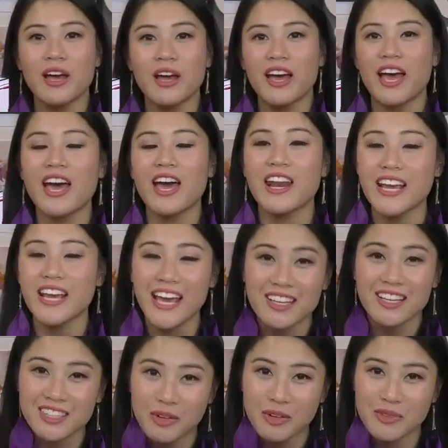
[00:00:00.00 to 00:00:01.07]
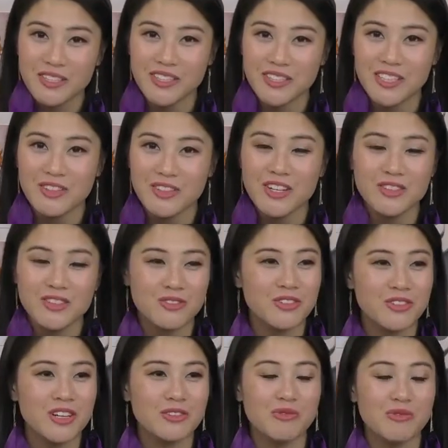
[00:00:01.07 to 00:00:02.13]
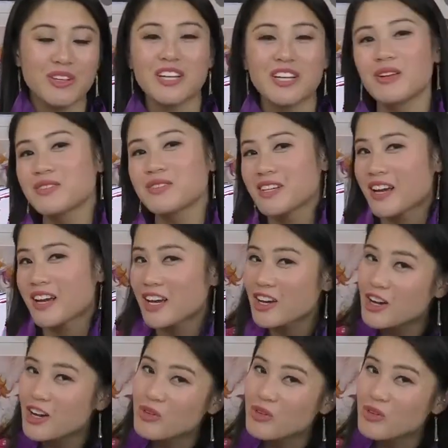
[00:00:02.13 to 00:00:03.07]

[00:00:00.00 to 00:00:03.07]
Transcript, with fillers: And I can't stop listening to it. When P D Neems and I,